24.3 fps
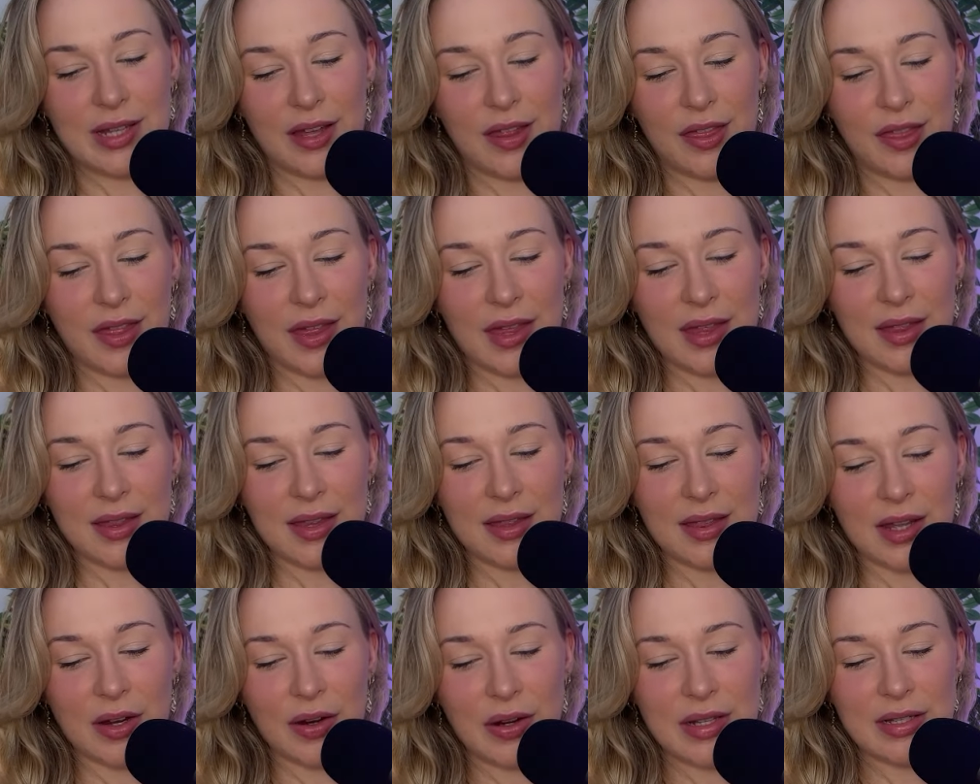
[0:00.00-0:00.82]
I think
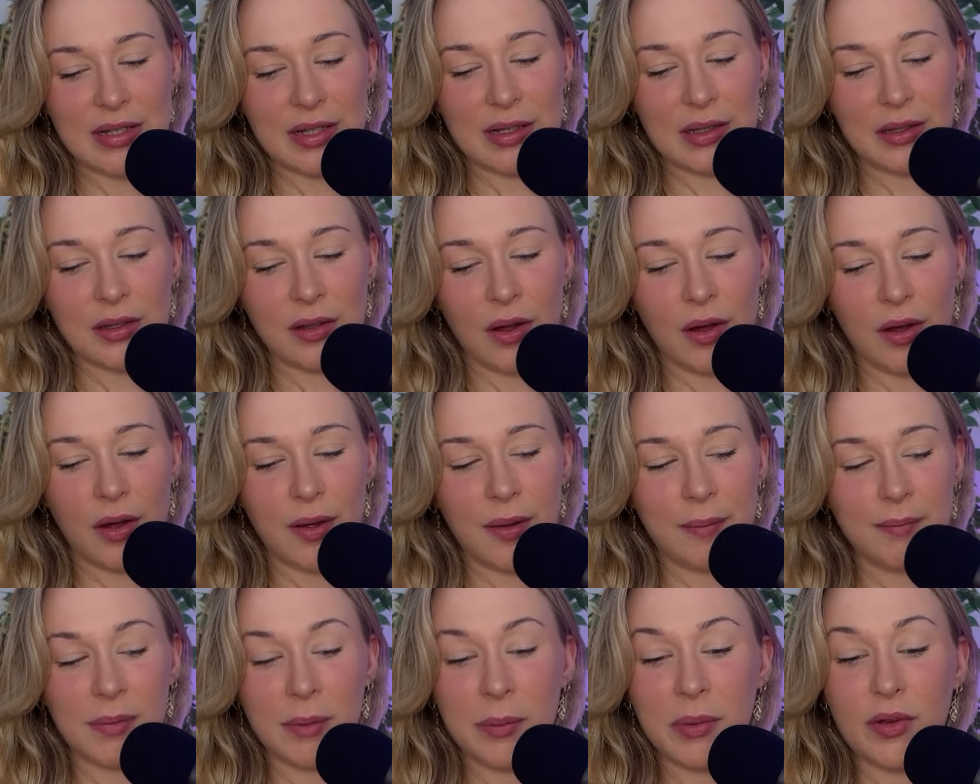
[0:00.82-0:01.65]
that there is a
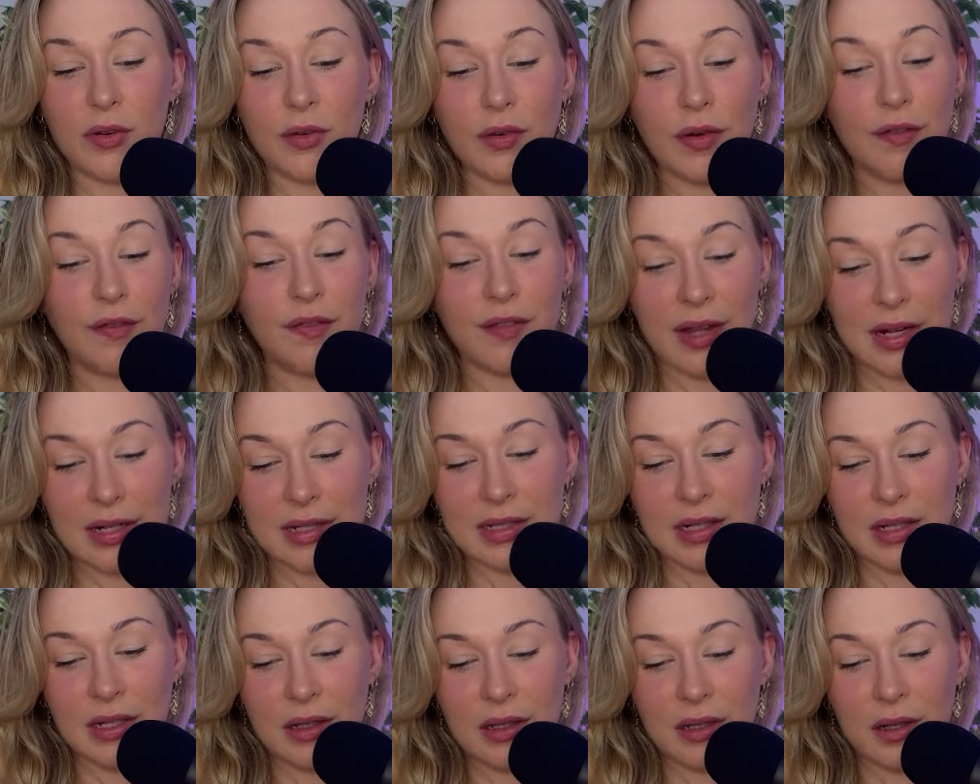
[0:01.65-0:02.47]
lot, maybe you're
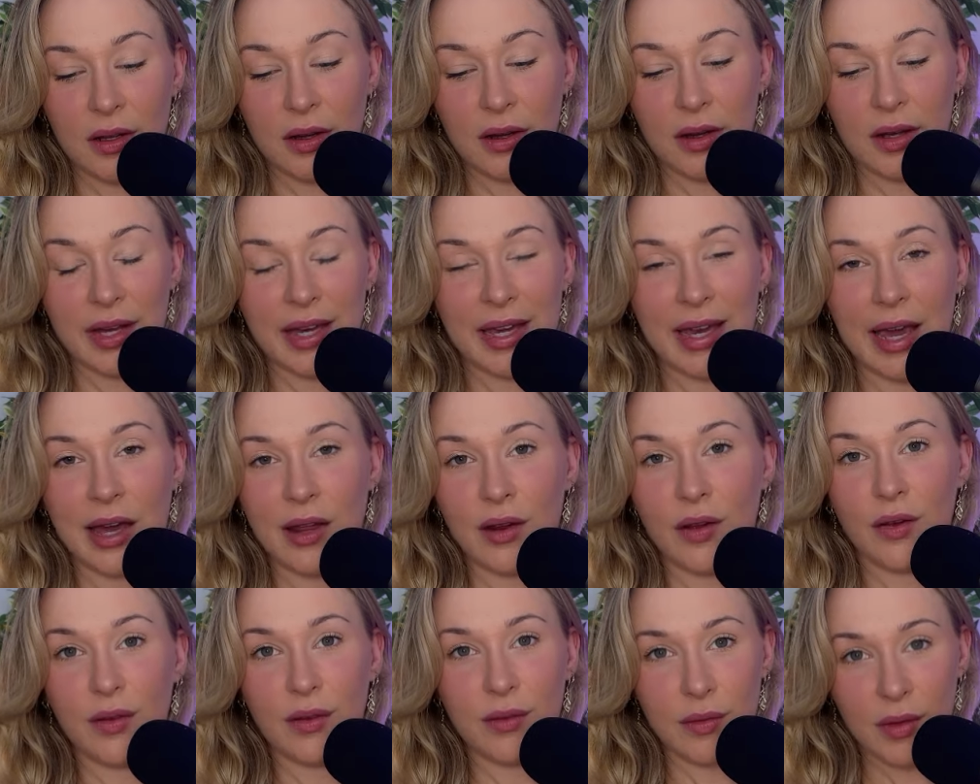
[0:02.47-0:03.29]
reflecting a lot
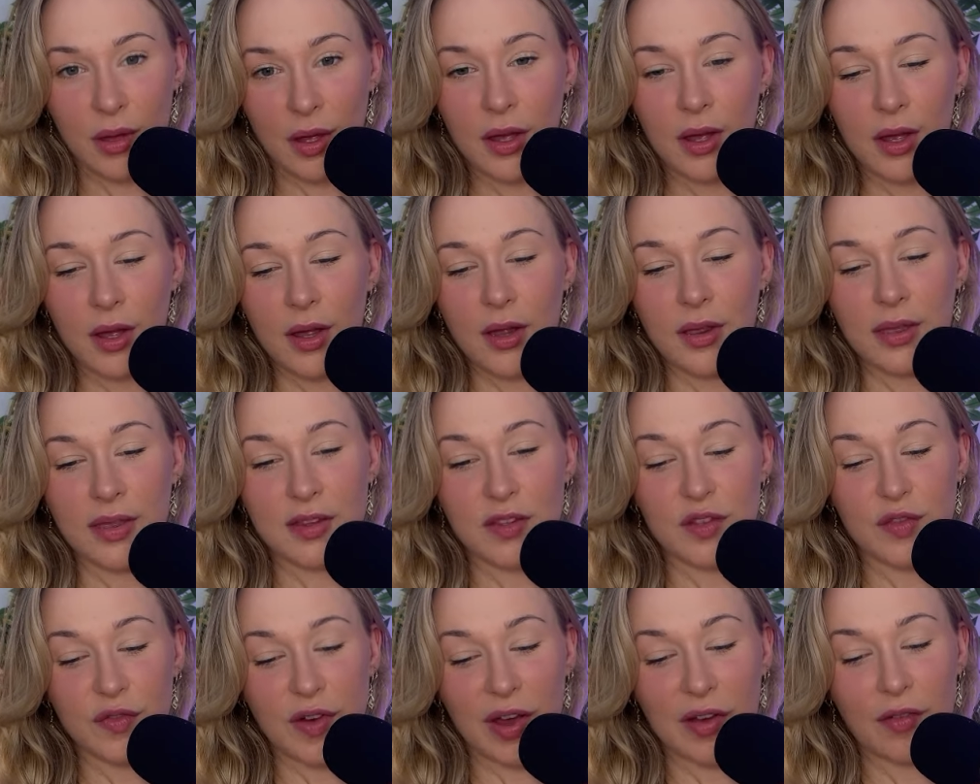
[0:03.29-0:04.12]
again on
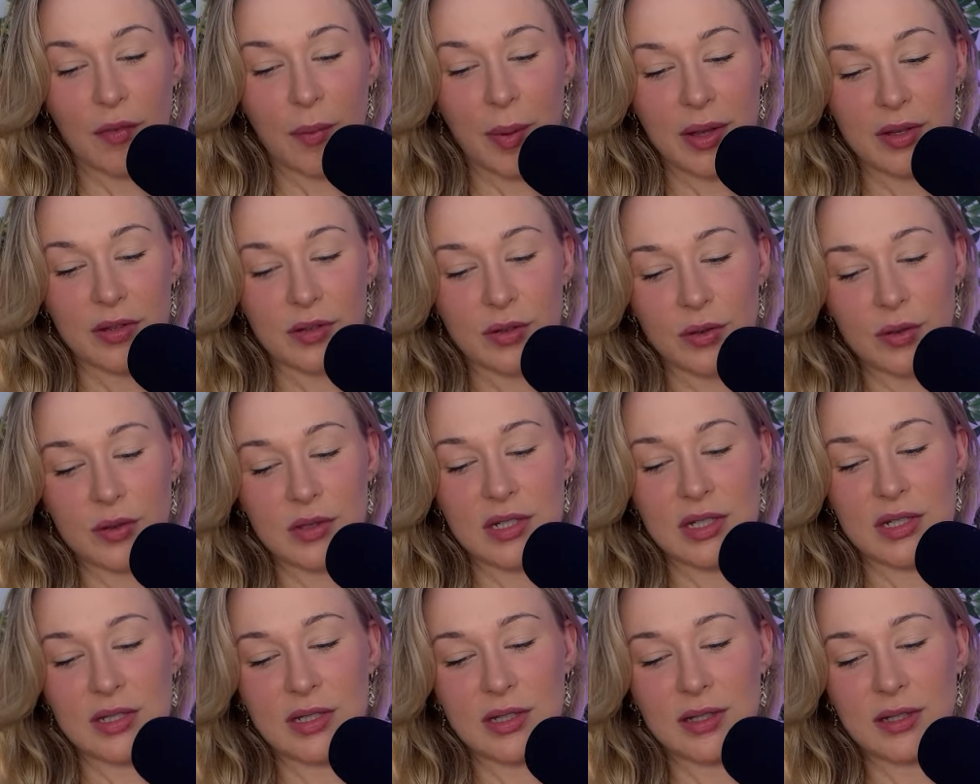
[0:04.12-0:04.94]
this Five of Pentacles,
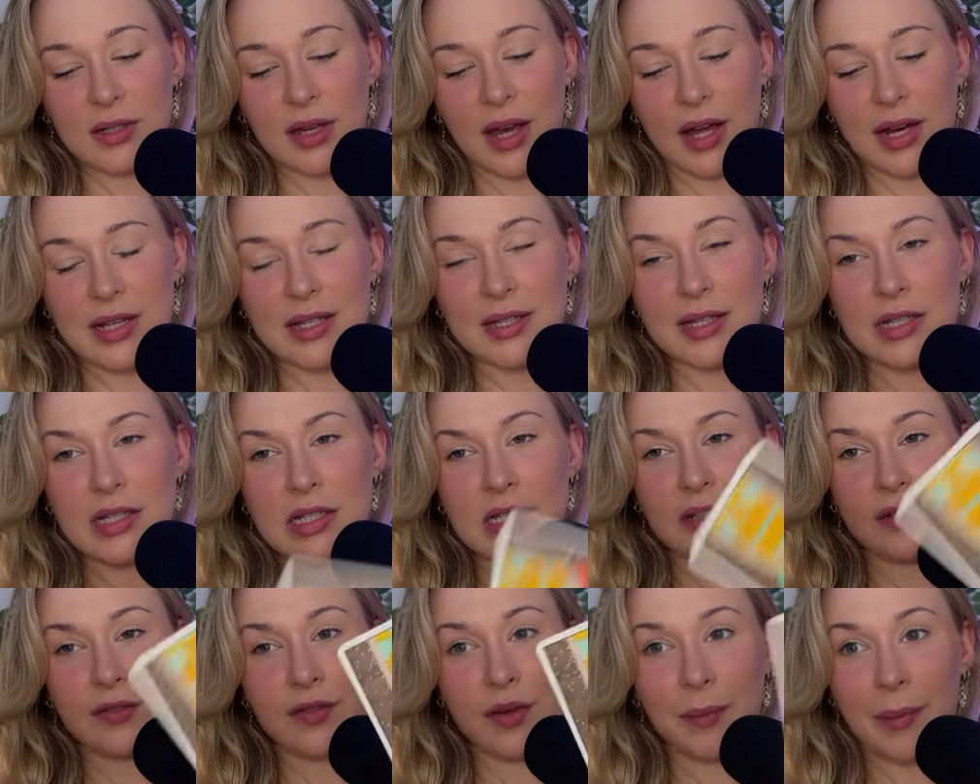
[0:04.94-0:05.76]
this kind of
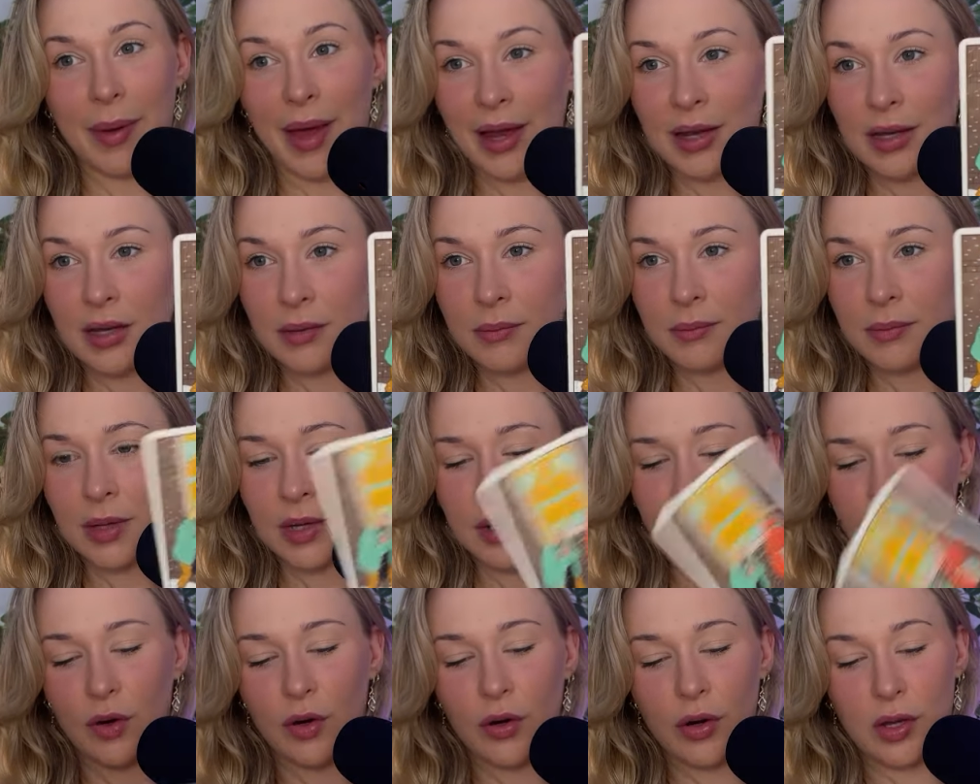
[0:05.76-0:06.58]
sense of
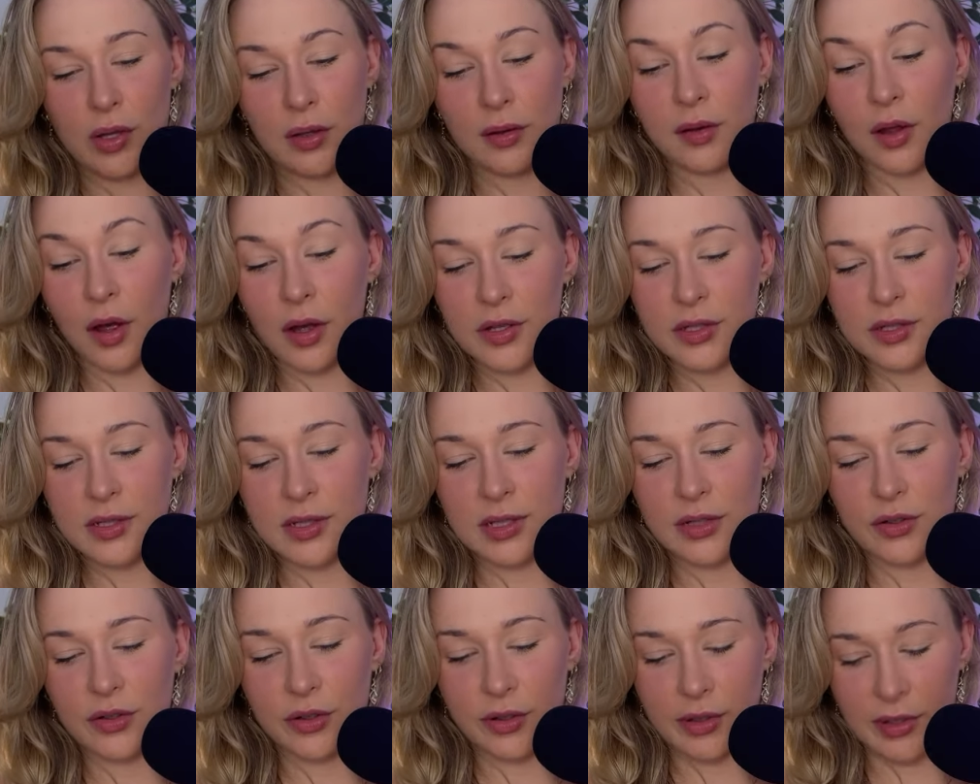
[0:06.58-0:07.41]
abandonment or a loss
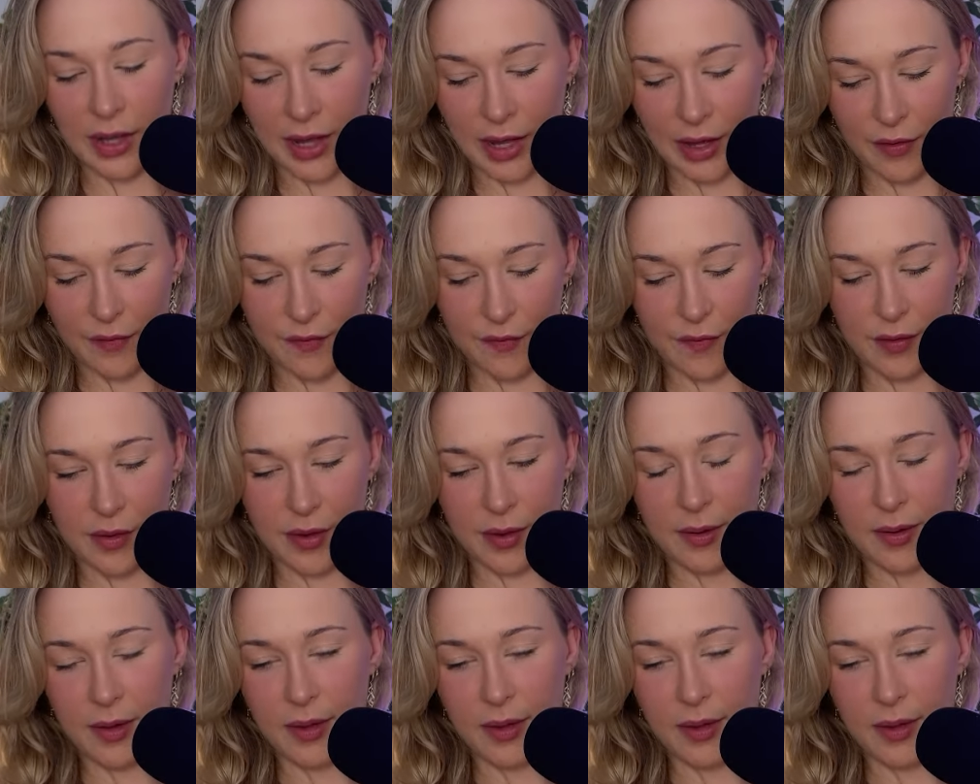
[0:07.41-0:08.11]
in your life.